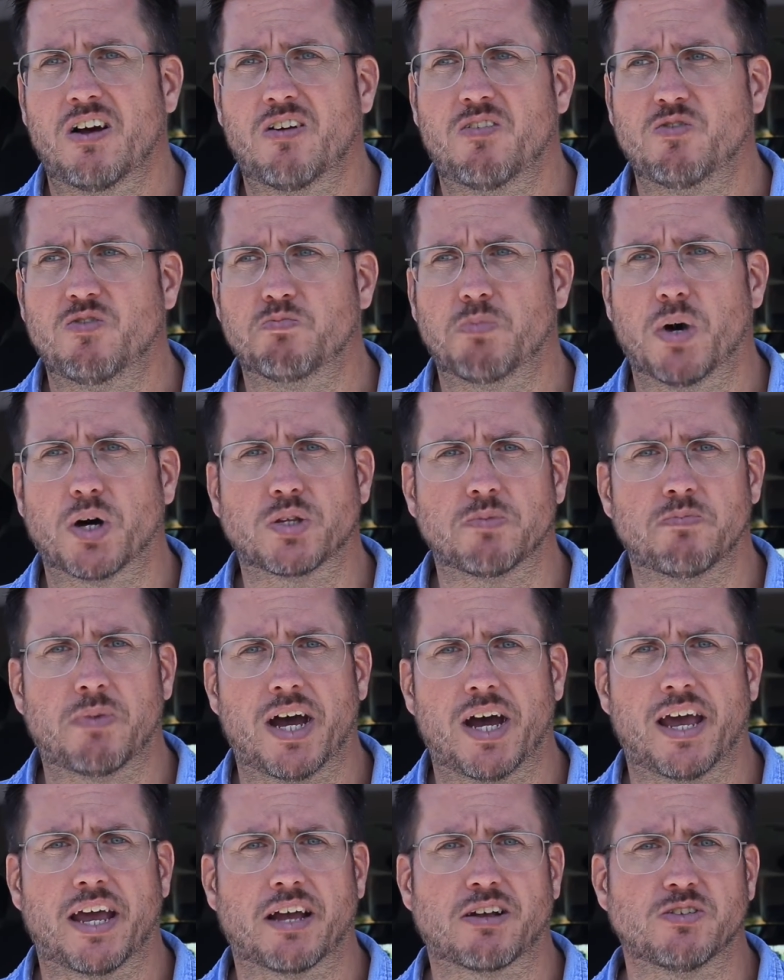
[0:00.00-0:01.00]
Both of
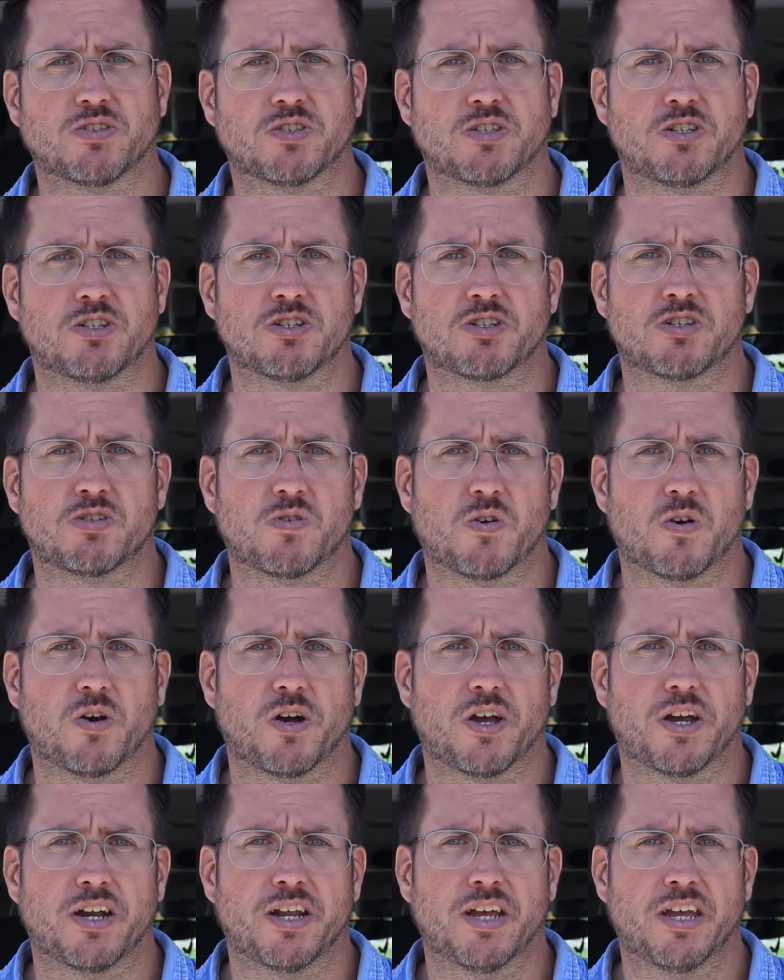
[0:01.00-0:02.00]
my ankles are
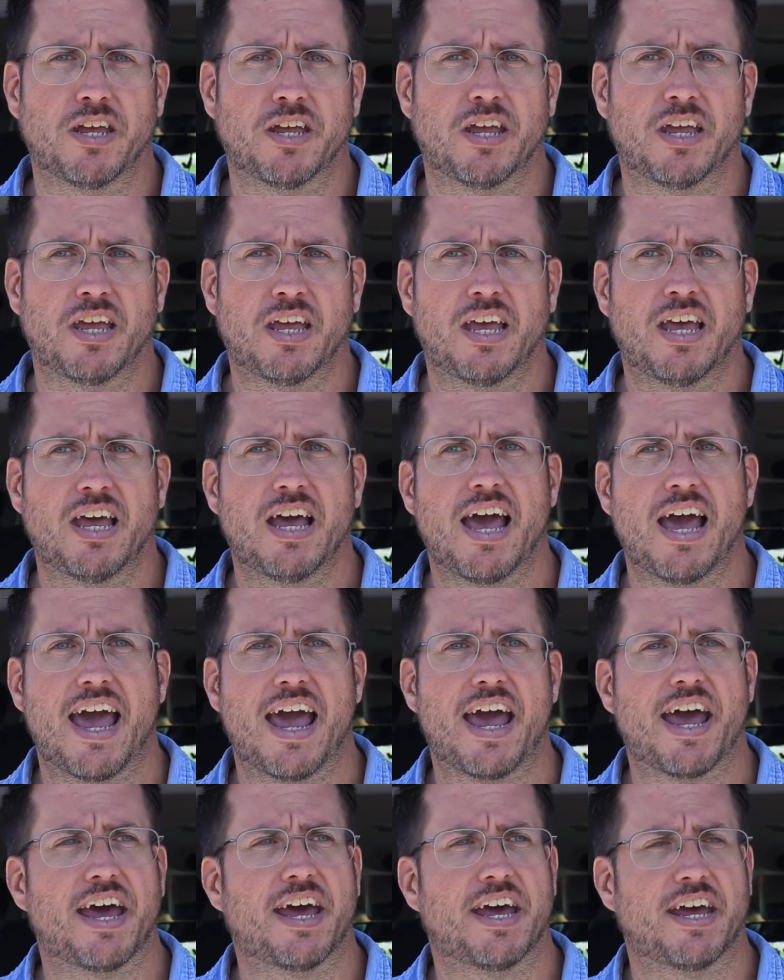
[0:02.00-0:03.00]
destroyed
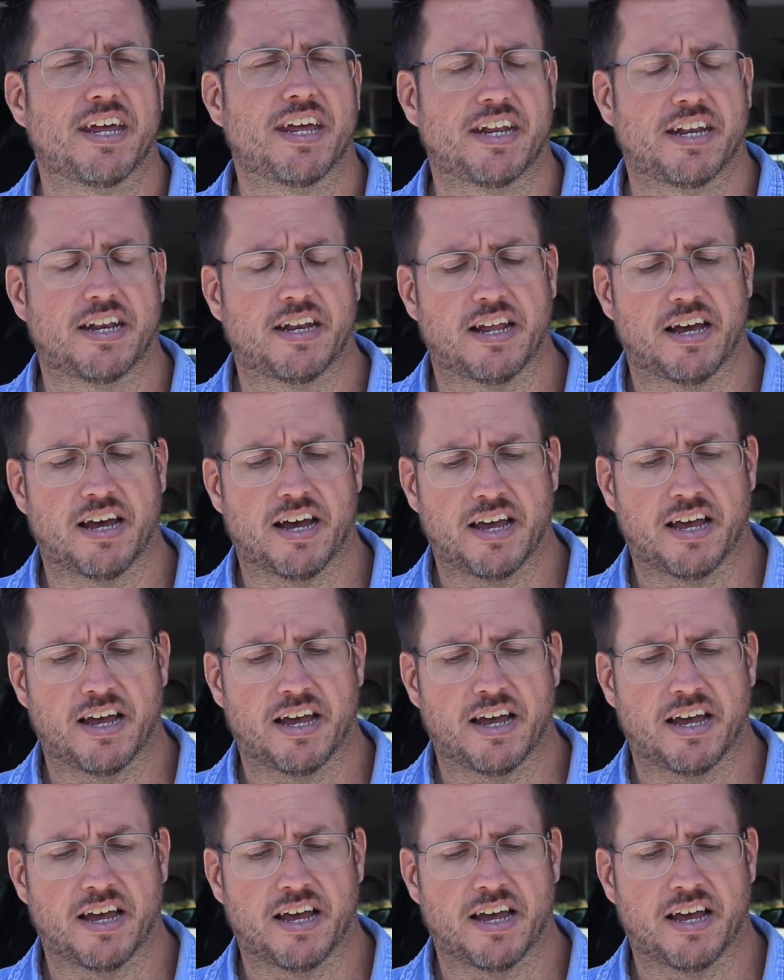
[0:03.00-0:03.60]
and